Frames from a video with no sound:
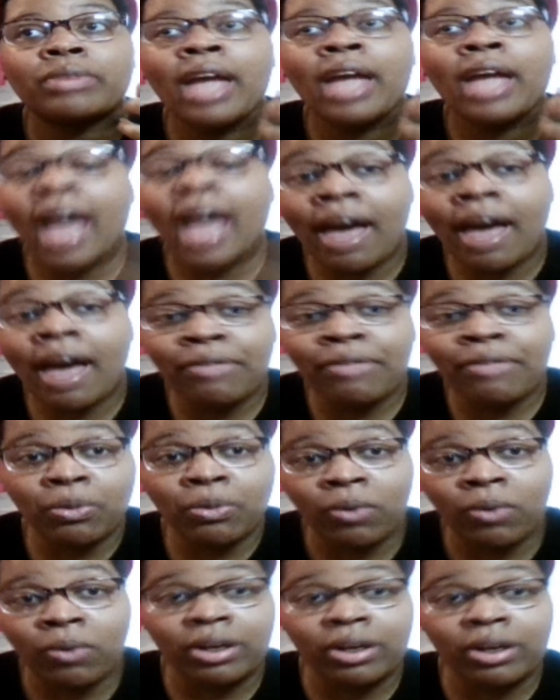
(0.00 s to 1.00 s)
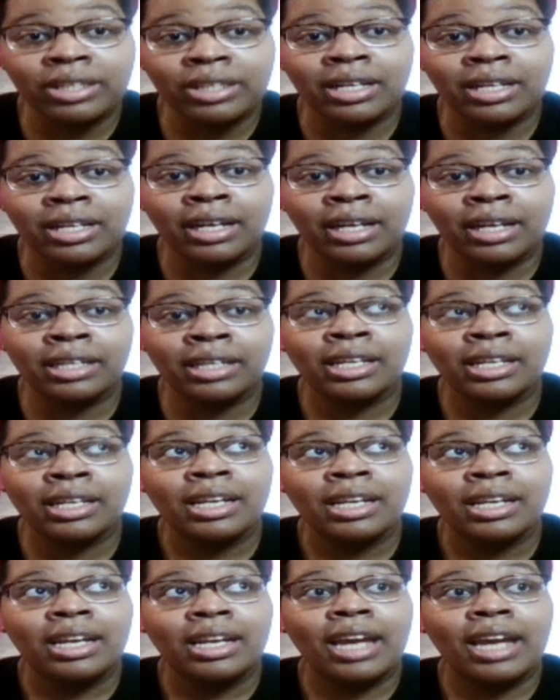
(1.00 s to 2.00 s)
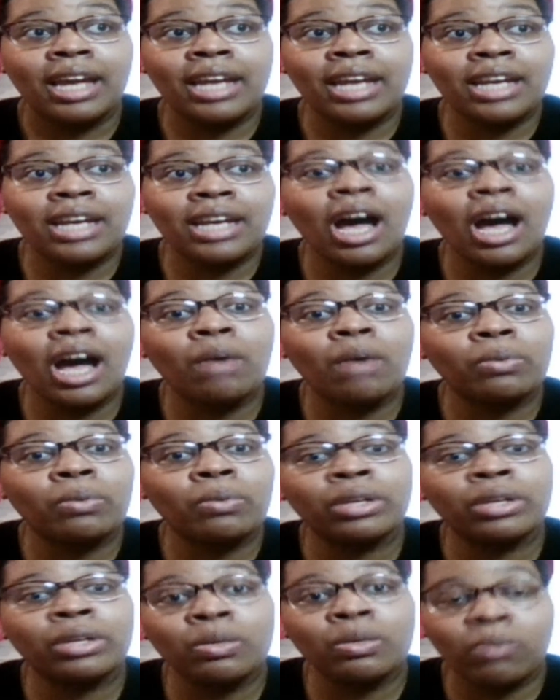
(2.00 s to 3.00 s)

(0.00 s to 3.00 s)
have the work done and not really